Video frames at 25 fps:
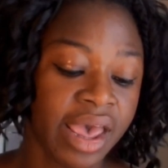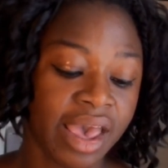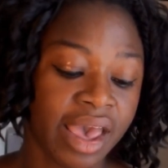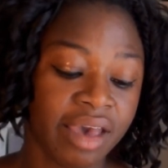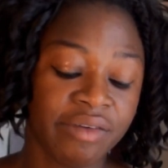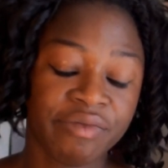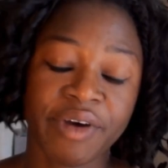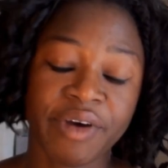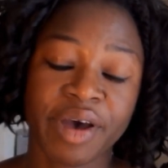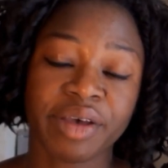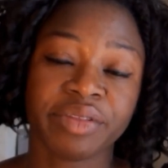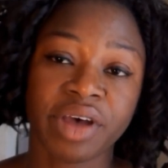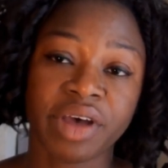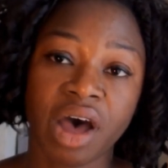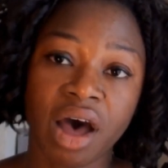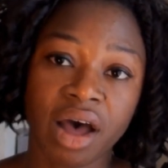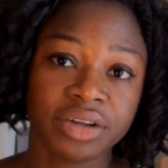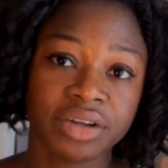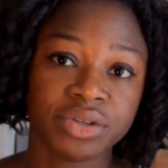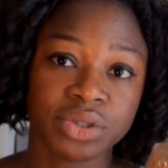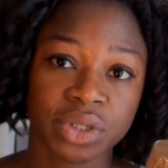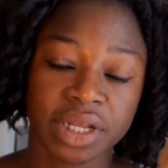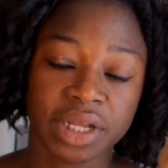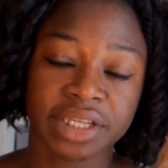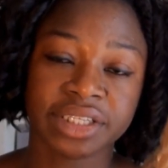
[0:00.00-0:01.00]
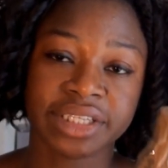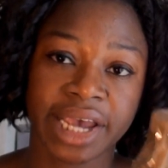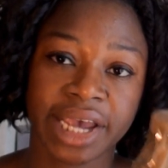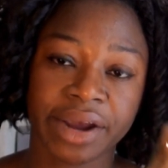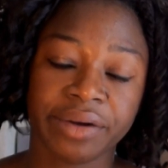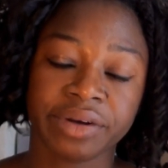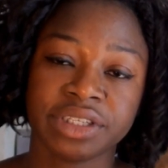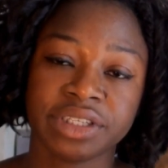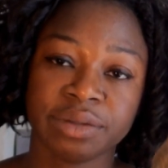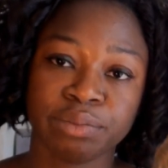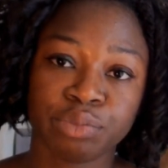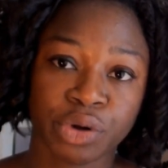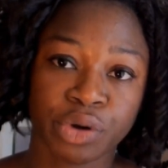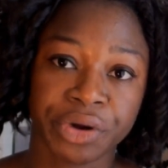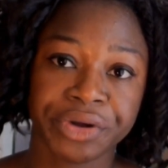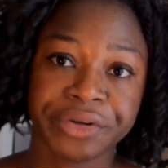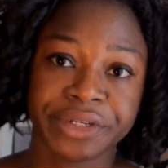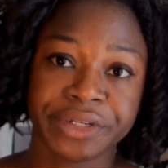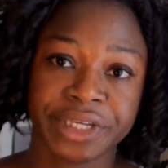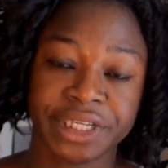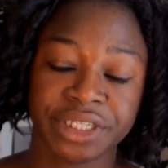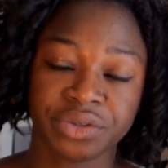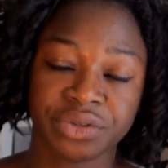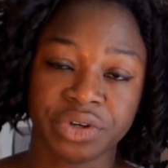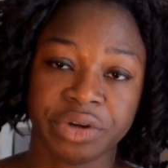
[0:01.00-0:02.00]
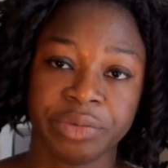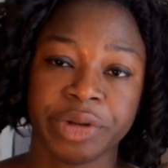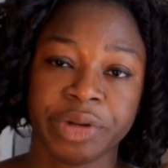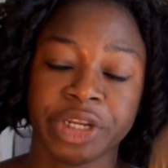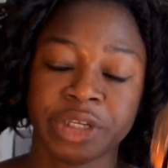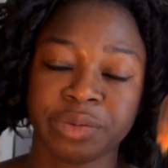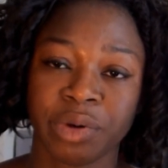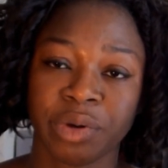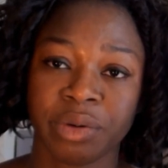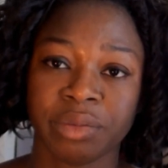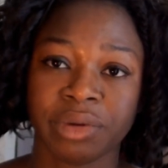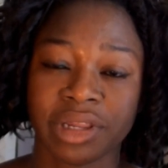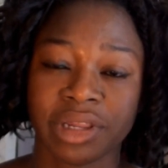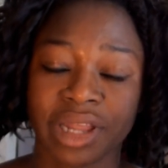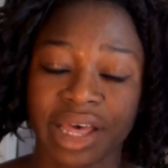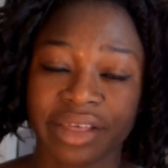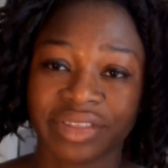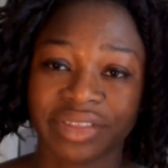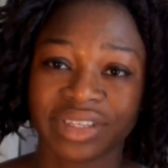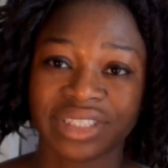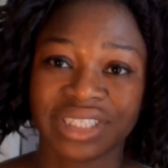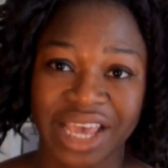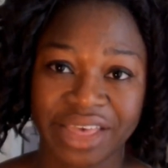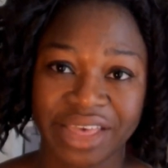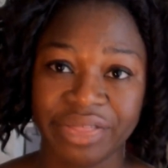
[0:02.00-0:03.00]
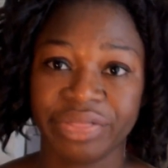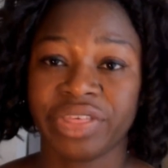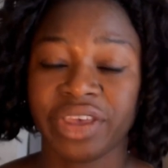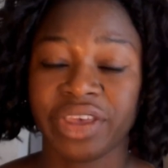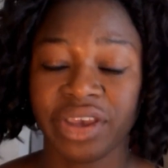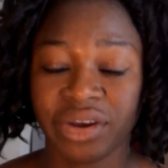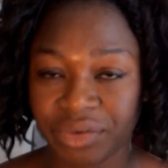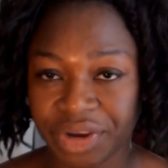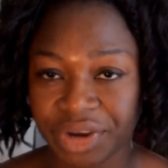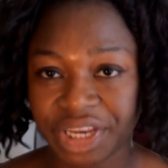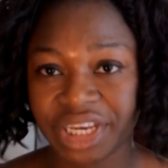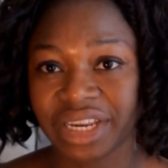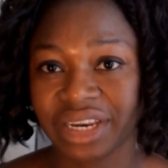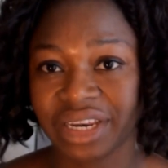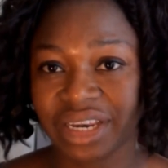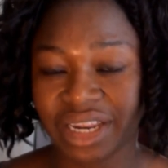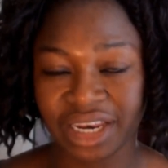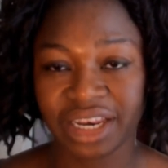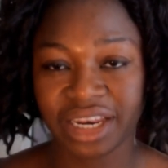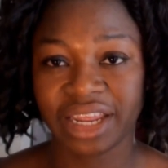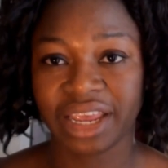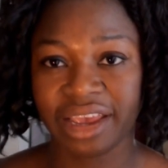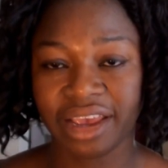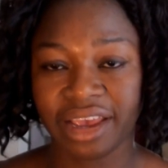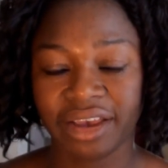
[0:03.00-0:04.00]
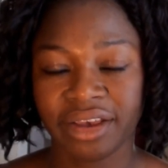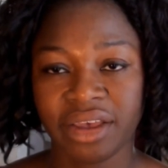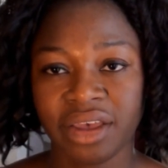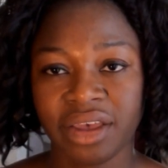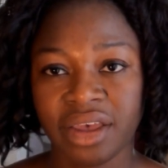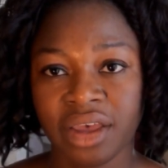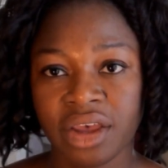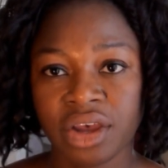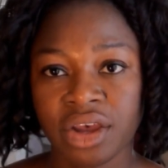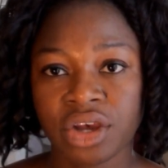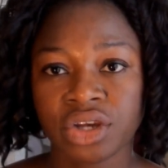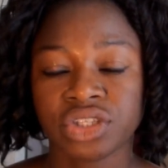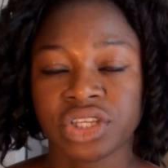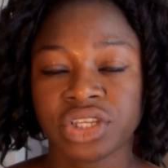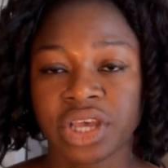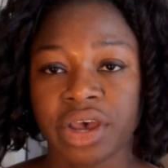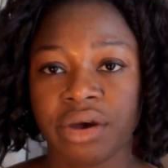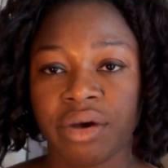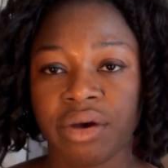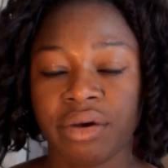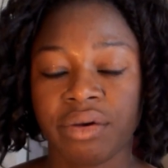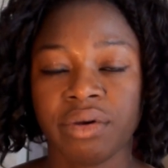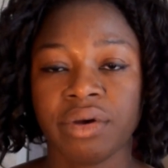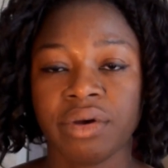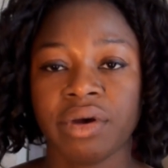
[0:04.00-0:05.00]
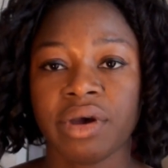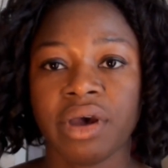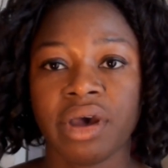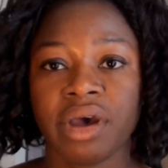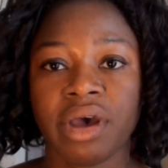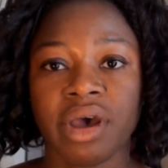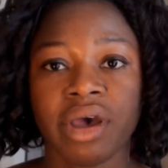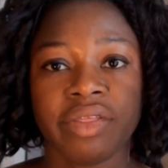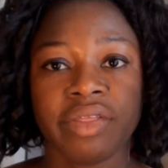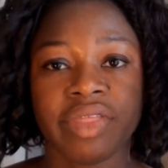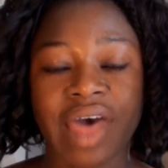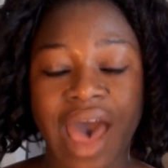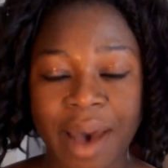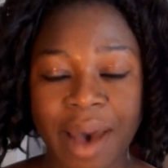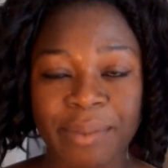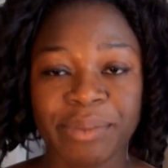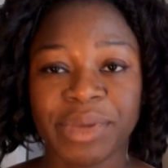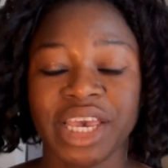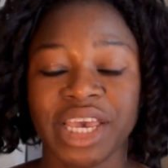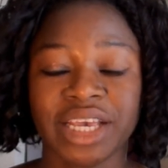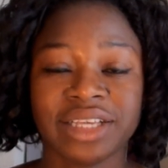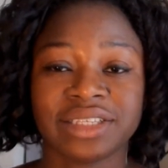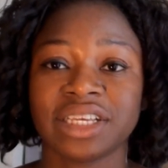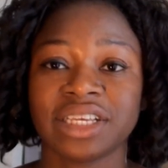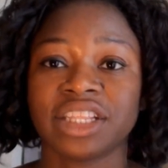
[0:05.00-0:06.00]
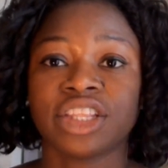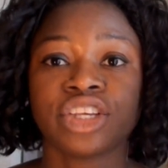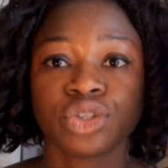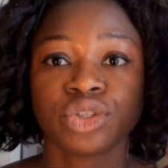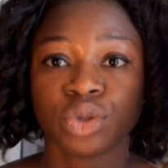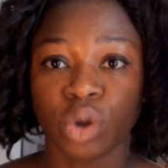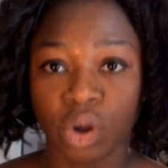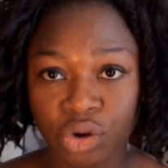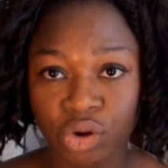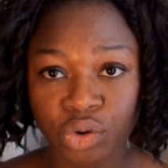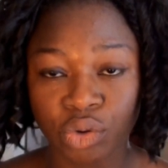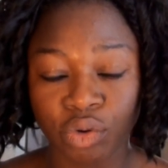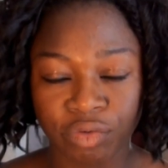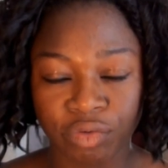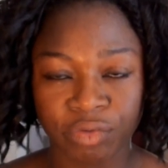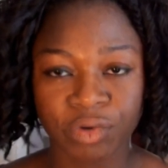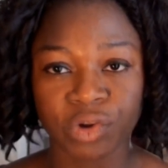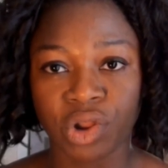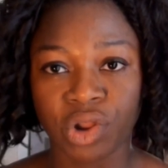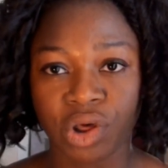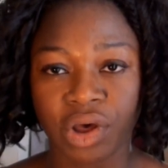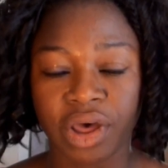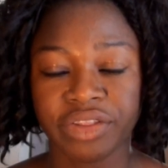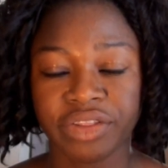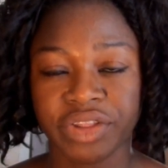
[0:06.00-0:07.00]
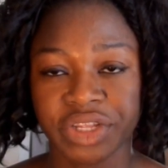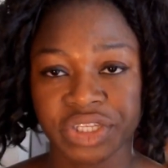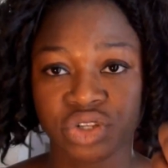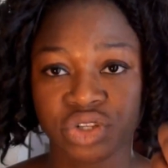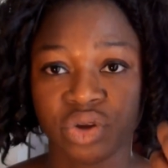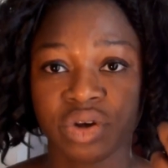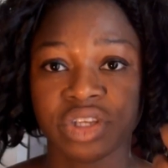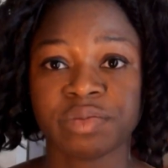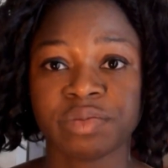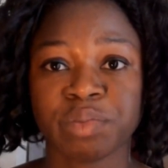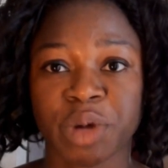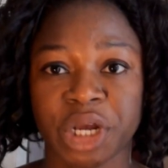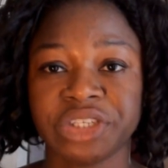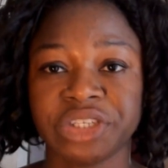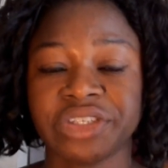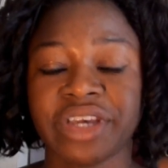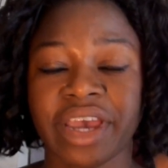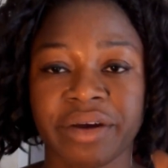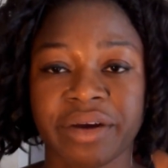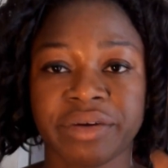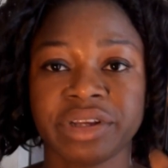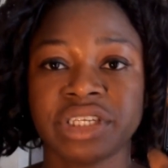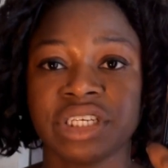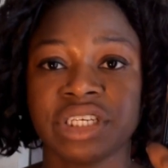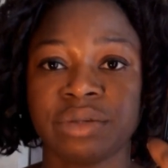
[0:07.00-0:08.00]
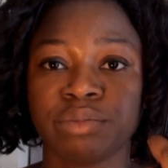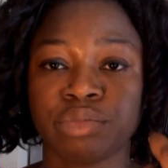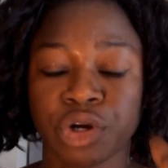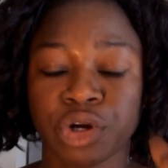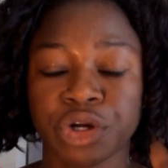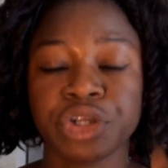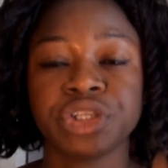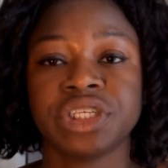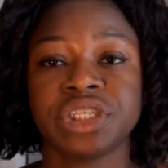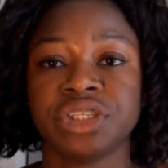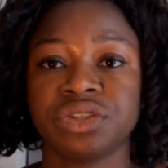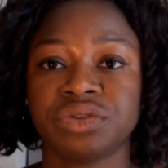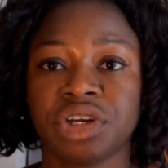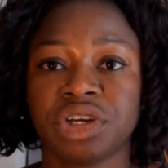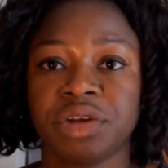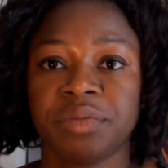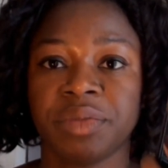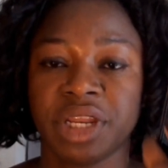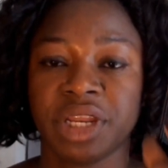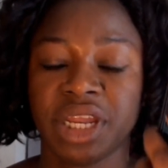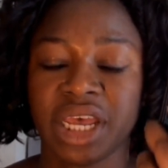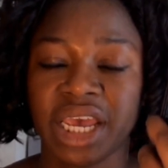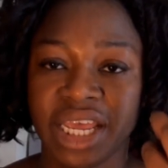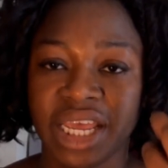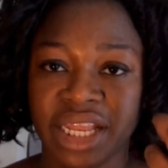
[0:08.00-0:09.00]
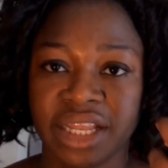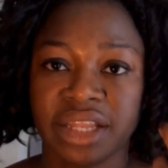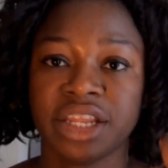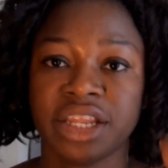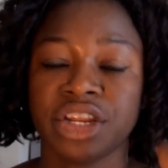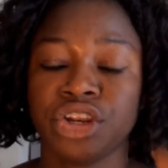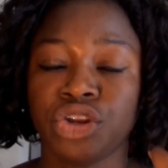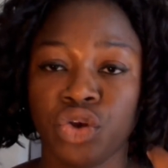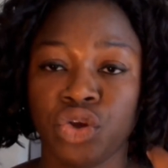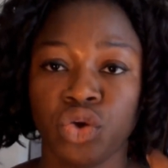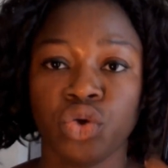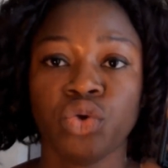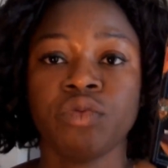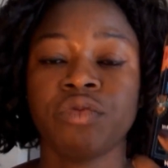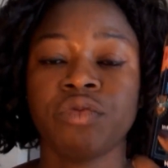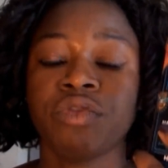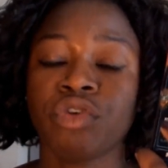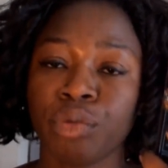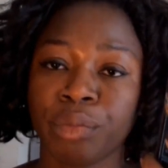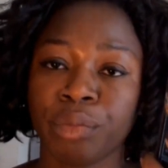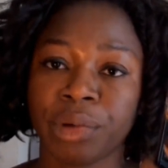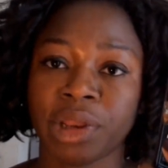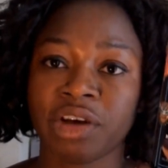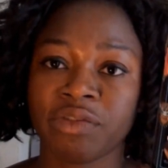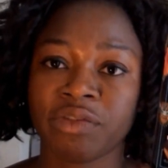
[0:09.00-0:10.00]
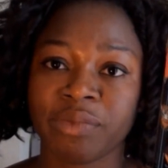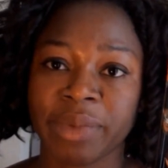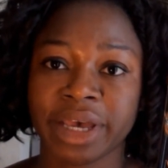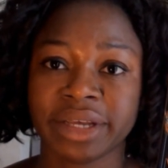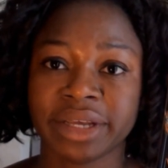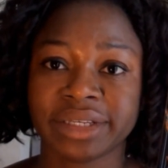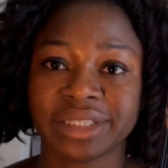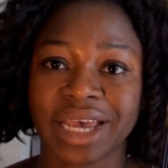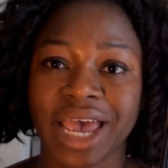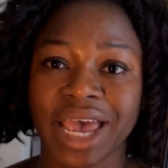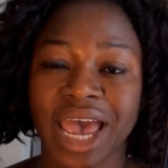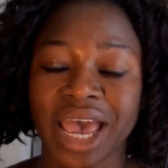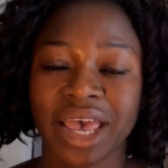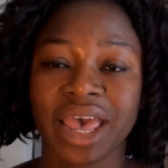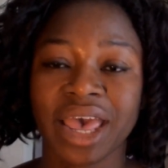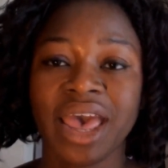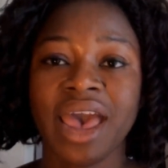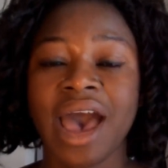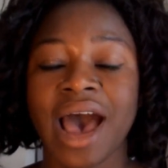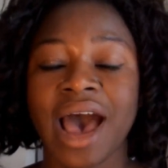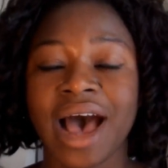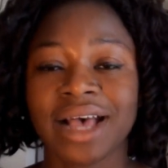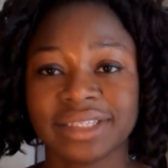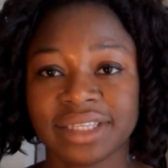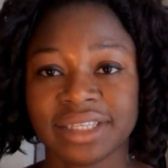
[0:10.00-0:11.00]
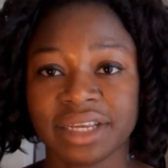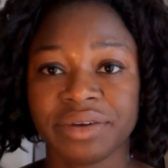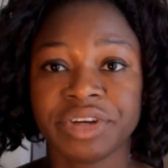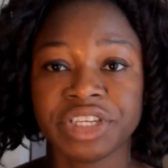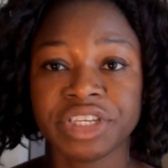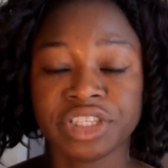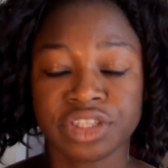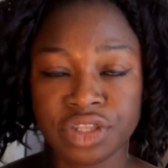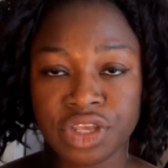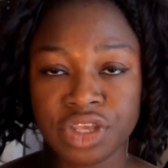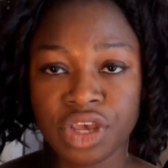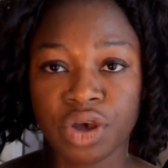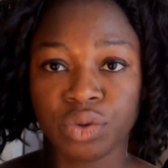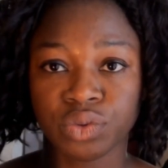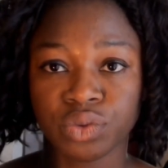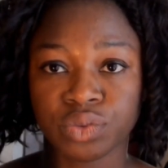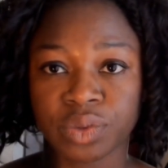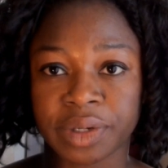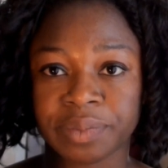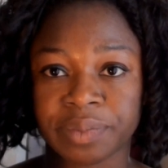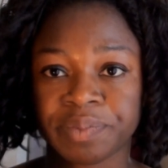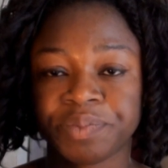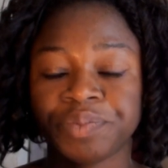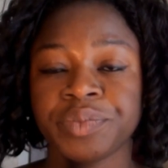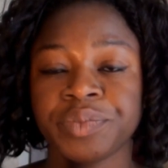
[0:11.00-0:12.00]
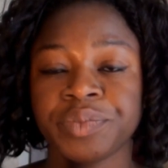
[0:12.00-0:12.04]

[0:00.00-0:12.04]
In fact, the hydrolyzed keratin protein treatment is probably like the 10th ingredient in here. So that means that there's not an awful lot, there's not as much keratin protein treatment in the new formula of Megatek as there is in the old one.